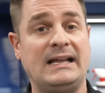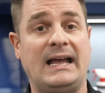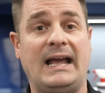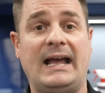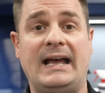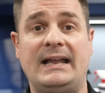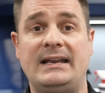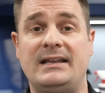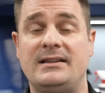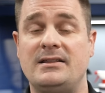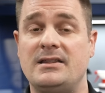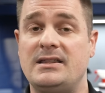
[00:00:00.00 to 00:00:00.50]

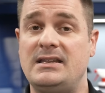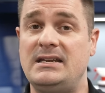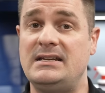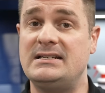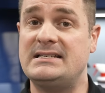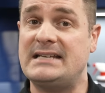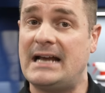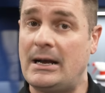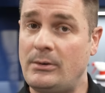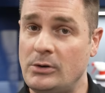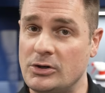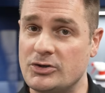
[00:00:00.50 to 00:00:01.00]
And in the
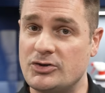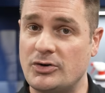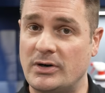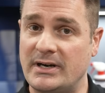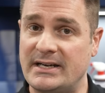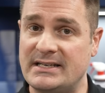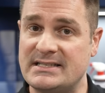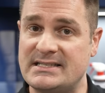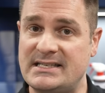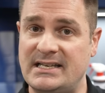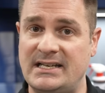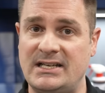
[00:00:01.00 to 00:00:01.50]
towel
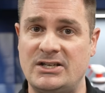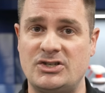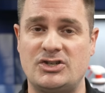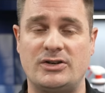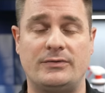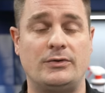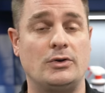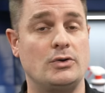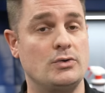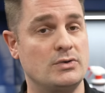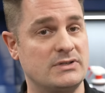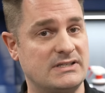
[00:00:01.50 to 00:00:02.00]
drying stage,
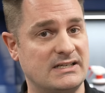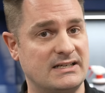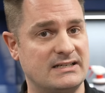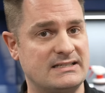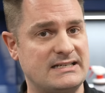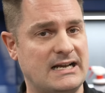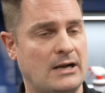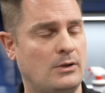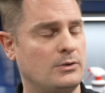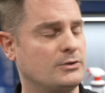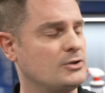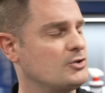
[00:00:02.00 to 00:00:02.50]
if you're using a
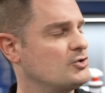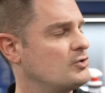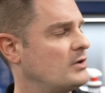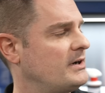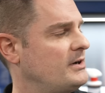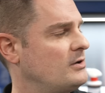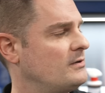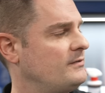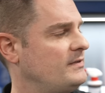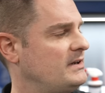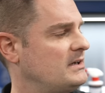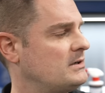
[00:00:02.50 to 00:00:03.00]
towel to
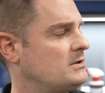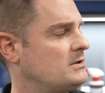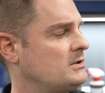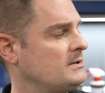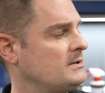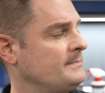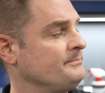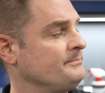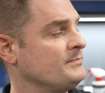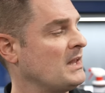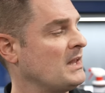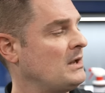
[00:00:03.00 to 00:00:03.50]
dry your
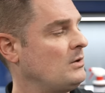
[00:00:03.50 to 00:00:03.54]
vehicle,